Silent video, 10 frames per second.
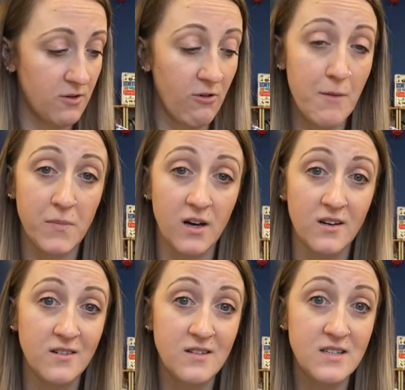Grandma
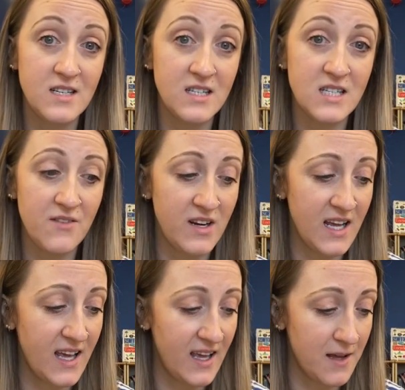didn't even
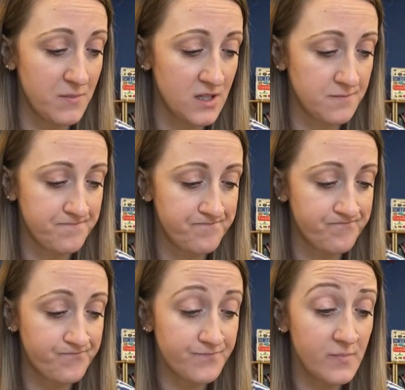hear him.
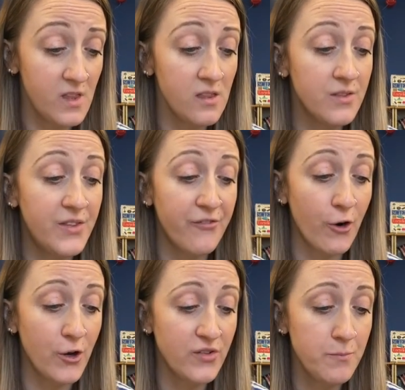The
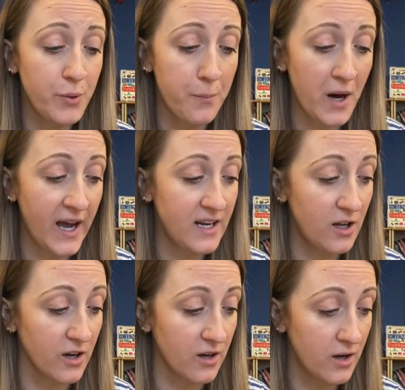frozen pop-eyed
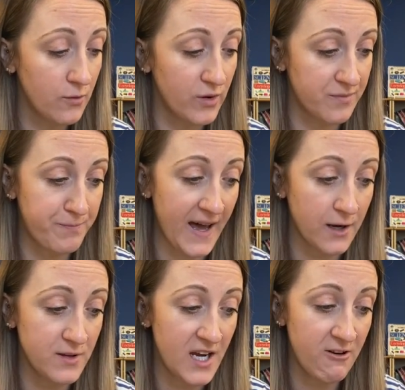look was back
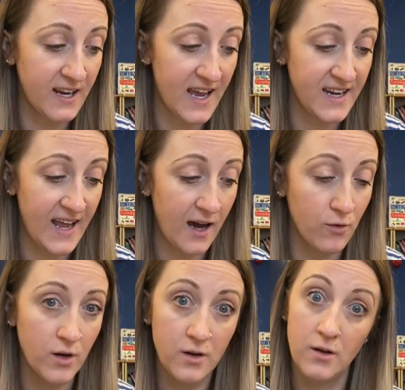with her again
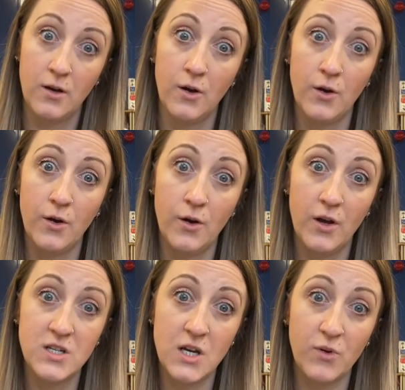now.
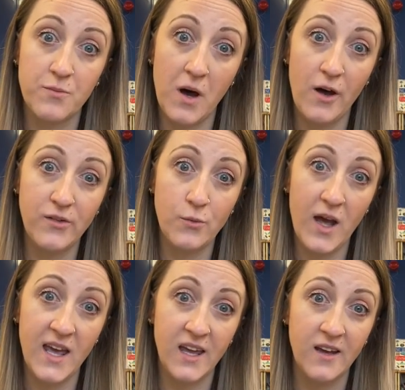She was miles
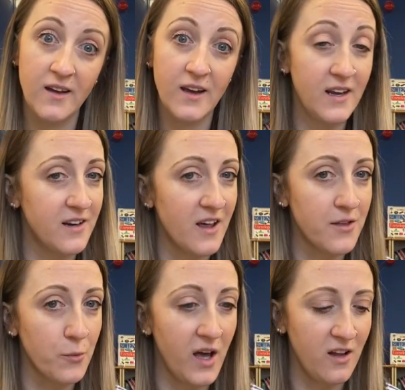away in
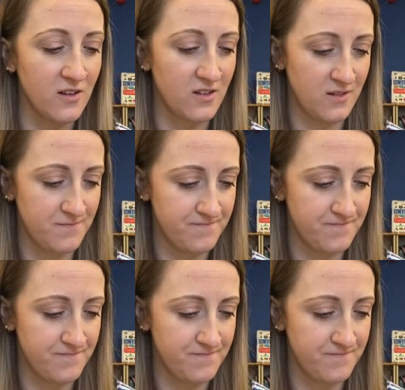another world.